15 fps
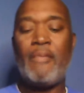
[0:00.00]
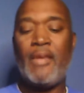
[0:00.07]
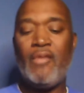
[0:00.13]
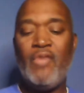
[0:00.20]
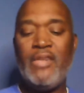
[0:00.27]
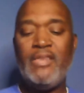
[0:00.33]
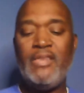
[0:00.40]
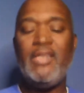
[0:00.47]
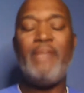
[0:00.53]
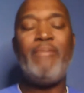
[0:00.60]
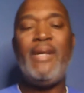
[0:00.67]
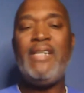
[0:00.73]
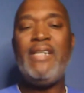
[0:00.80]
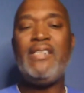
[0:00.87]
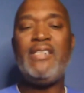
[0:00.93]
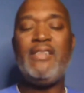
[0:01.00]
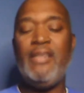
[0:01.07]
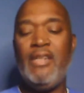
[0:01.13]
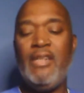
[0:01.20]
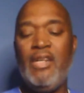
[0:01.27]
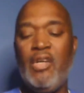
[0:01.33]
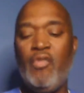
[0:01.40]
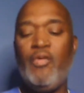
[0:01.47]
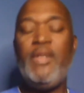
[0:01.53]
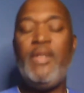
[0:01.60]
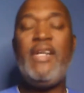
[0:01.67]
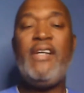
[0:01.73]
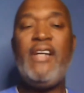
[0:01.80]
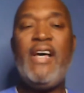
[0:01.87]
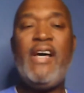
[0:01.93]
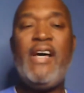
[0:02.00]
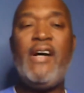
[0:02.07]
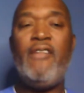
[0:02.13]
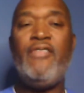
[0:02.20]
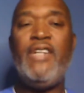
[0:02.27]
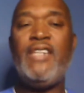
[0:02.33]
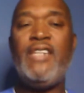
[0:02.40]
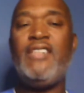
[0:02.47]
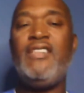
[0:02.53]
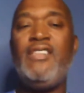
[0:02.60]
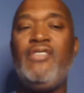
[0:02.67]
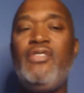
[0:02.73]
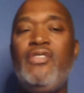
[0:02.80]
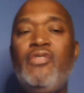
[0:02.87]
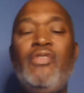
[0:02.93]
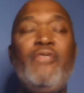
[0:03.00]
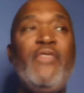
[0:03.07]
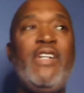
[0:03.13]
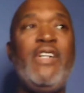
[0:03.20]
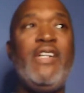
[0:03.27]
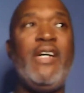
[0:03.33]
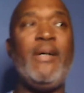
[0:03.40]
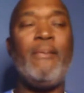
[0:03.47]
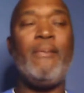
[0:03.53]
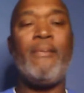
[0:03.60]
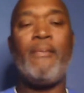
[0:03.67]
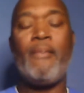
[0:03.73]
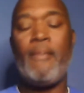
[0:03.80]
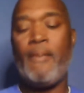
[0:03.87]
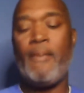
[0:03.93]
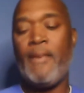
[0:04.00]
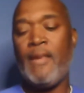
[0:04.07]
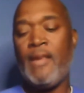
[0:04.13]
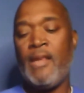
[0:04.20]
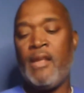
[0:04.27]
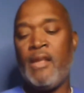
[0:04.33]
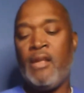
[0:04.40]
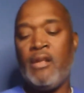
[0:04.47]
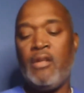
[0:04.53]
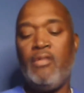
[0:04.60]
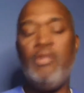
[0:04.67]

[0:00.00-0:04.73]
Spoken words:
what took place is we didn't have nothing to do with that. We